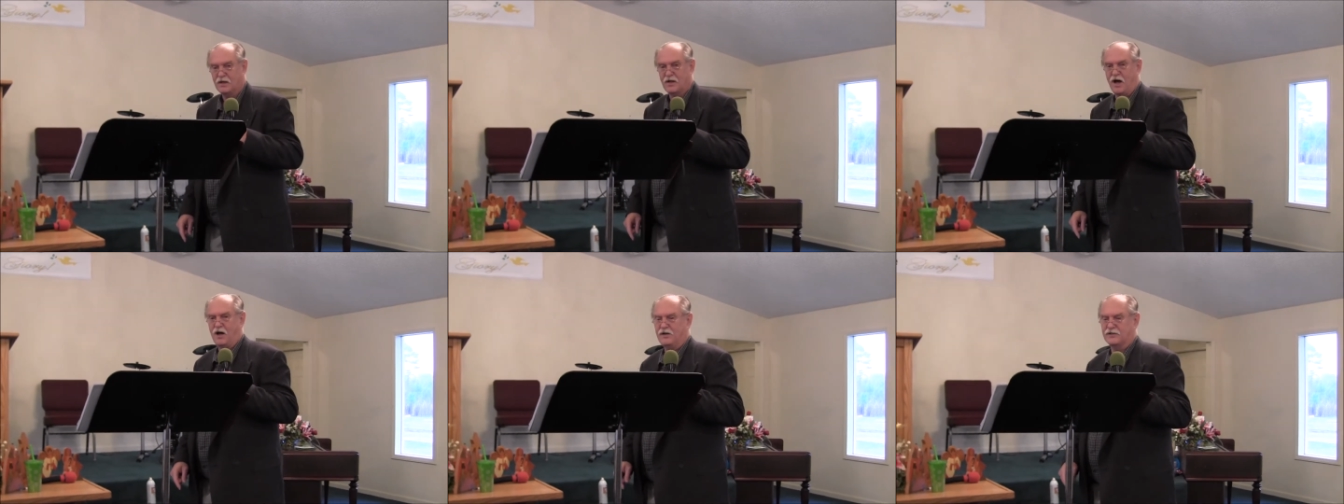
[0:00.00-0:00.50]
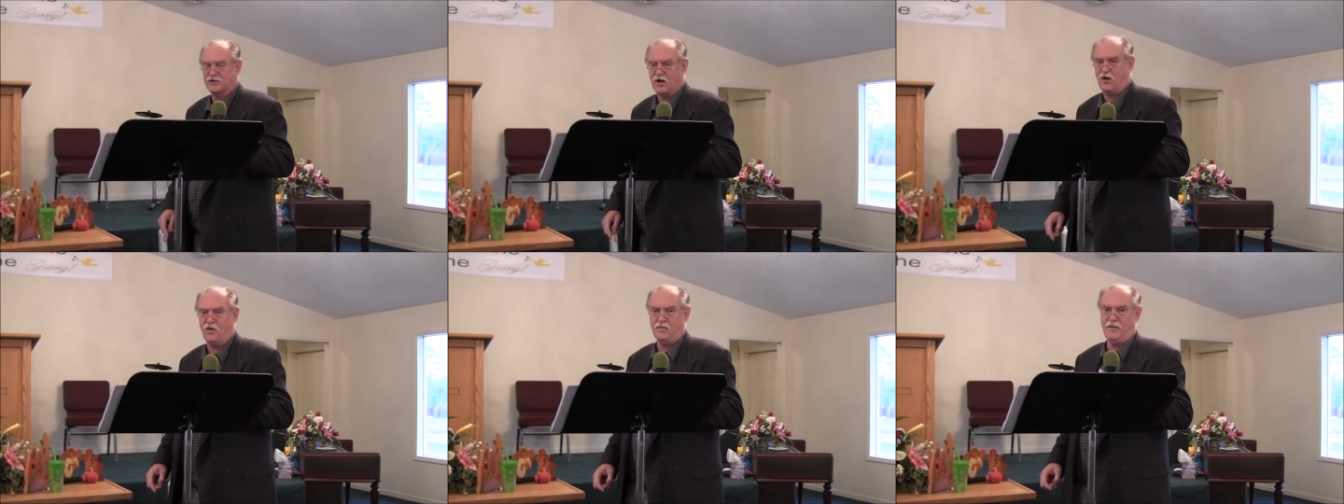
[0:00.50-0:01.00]
God has
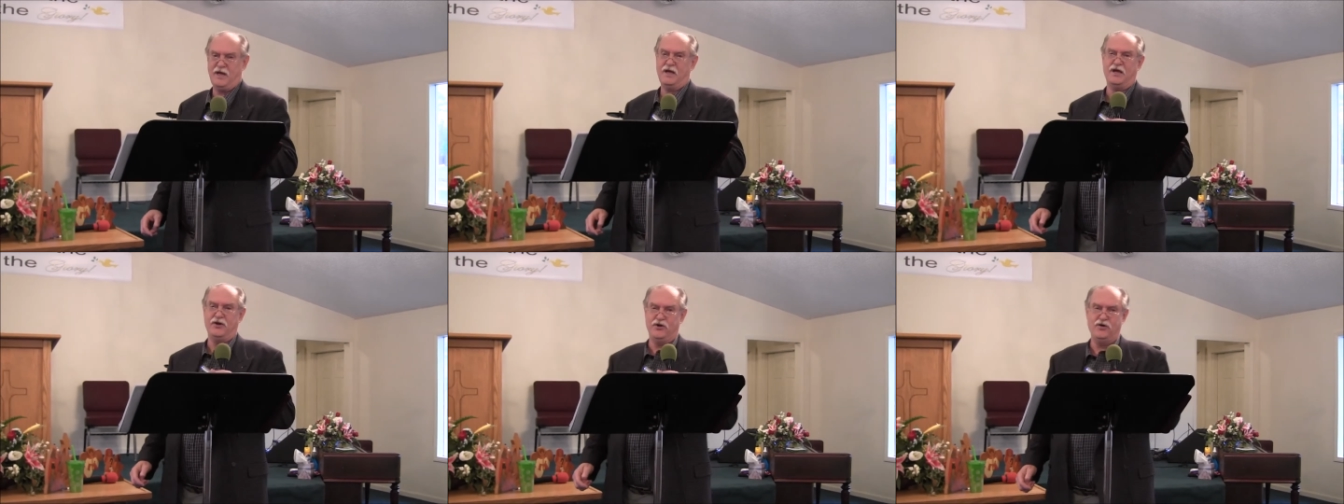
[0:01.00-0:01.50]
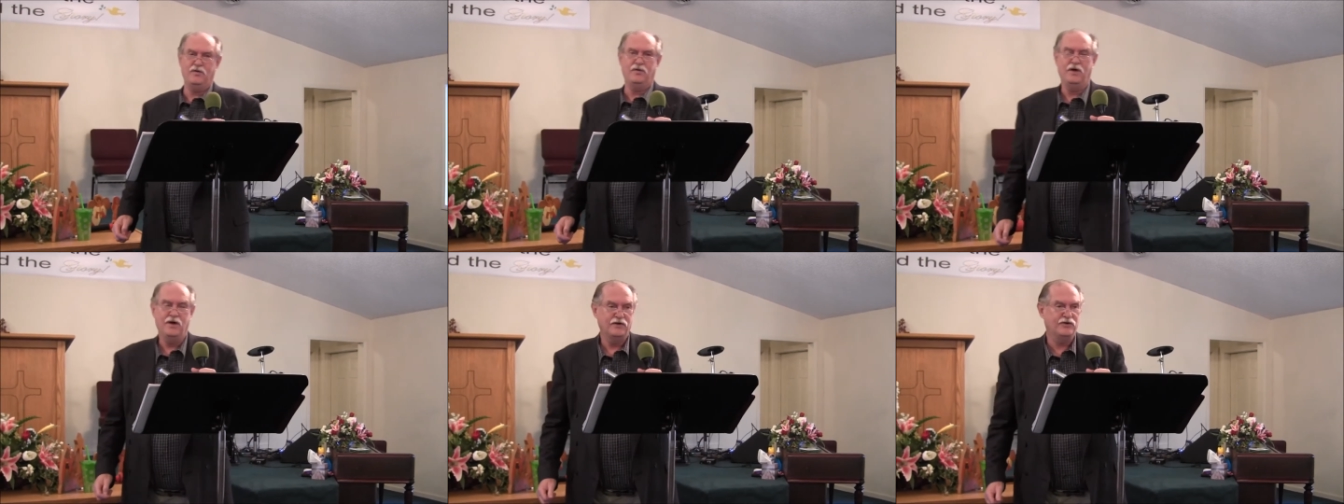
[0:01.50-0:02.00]
called me and
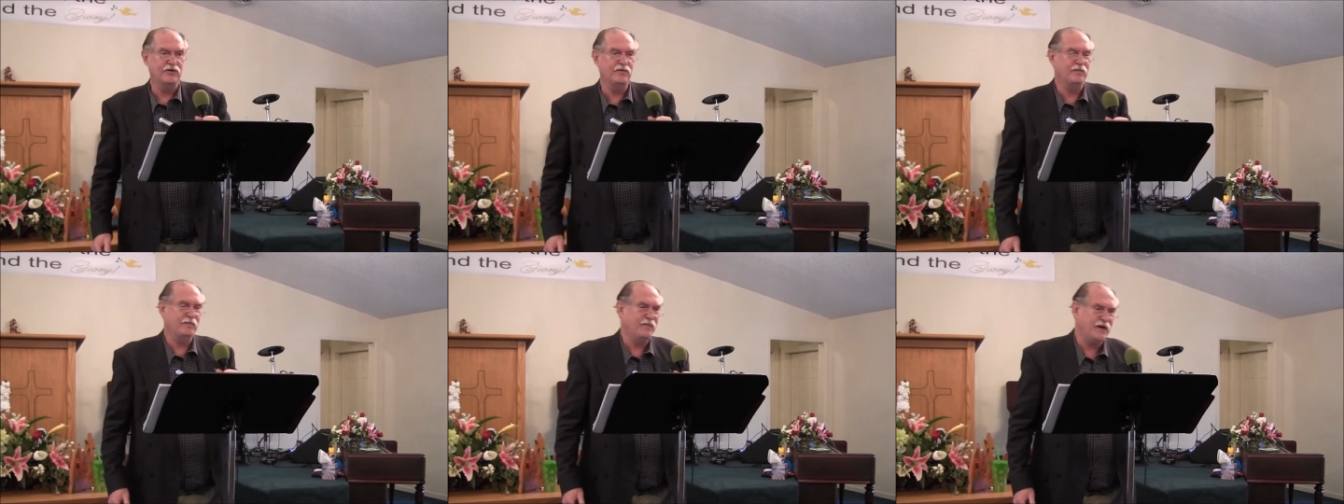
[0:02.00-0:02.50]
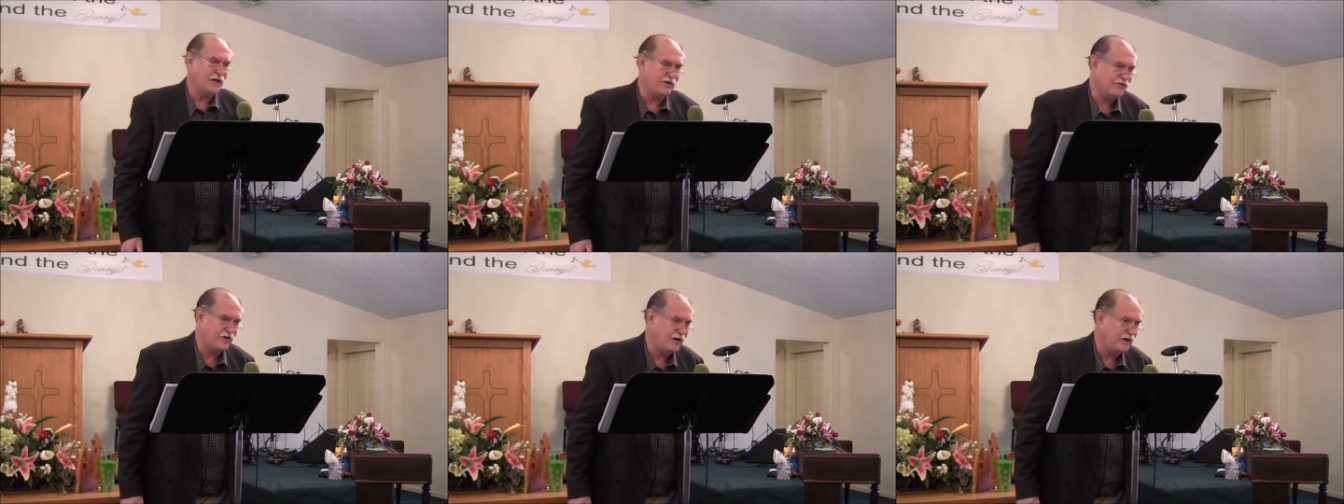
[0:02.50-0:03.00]
you to
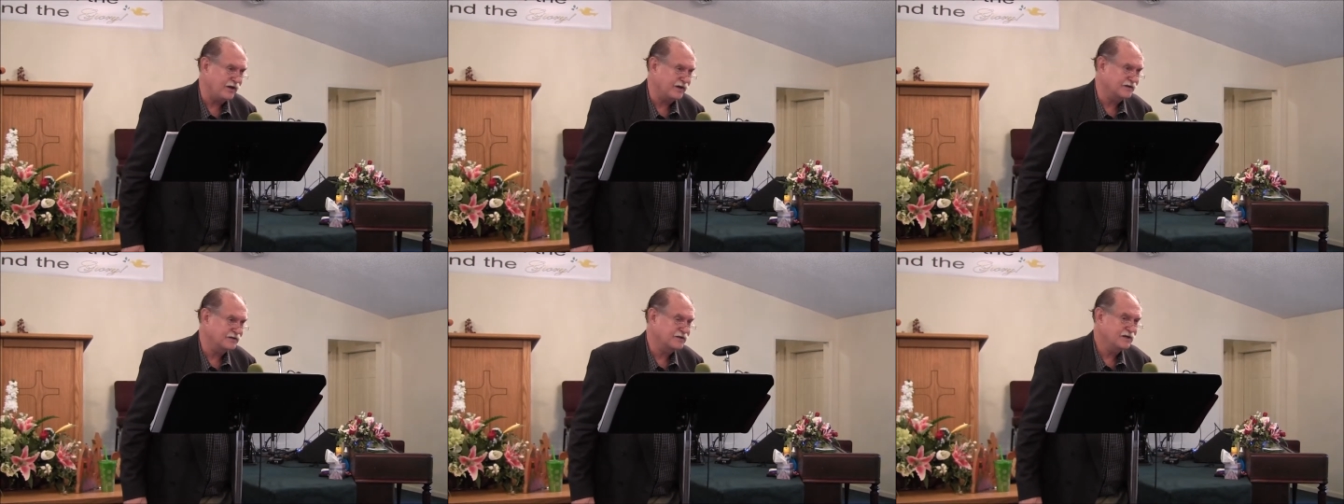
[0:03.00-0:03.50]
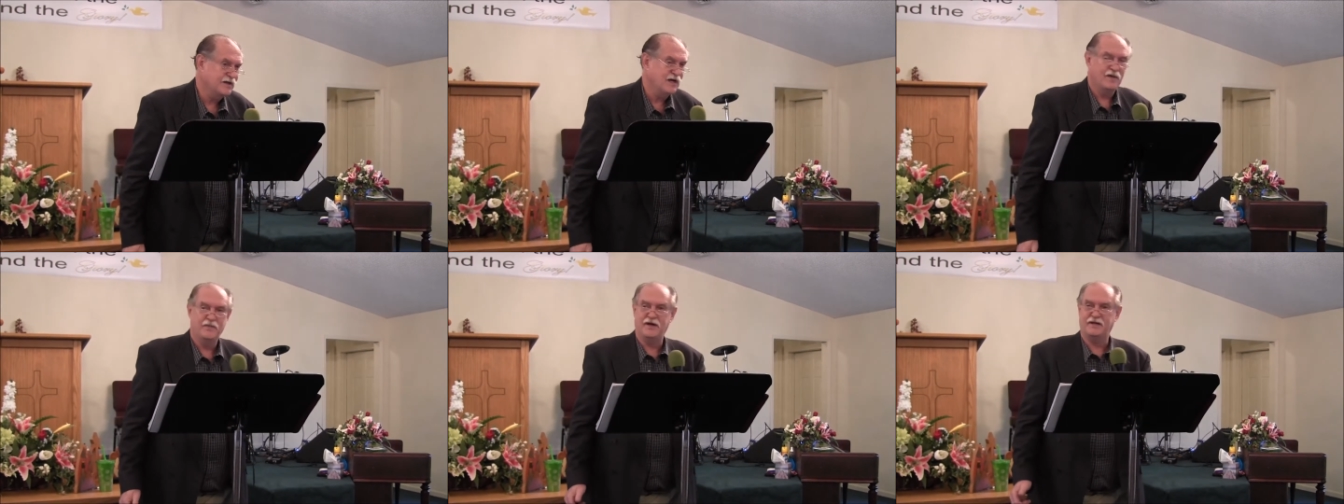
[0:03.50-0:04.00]
many things,
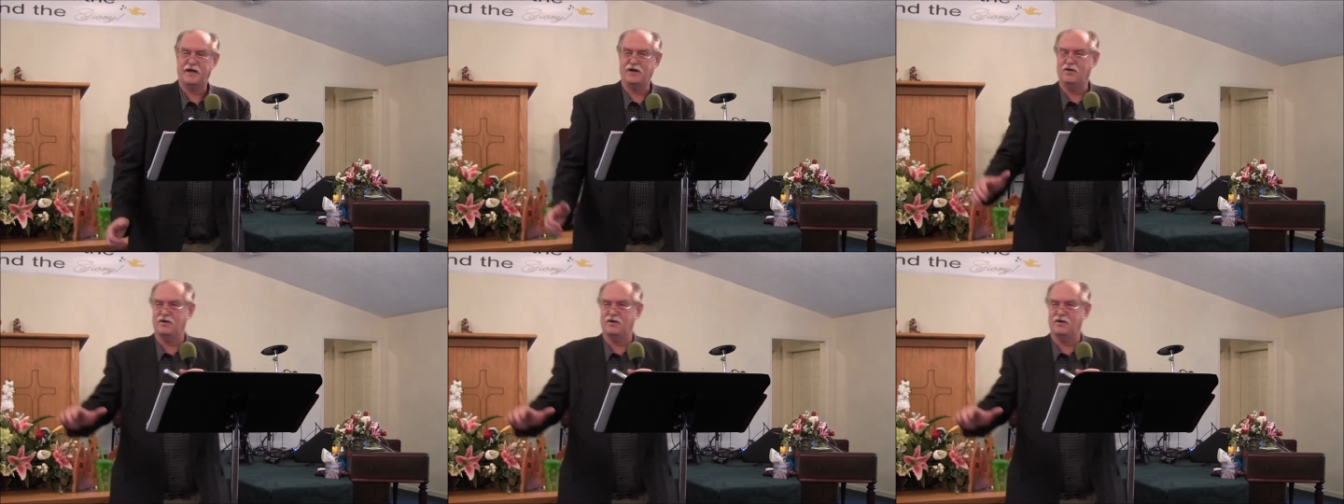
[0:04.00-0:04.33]
but they're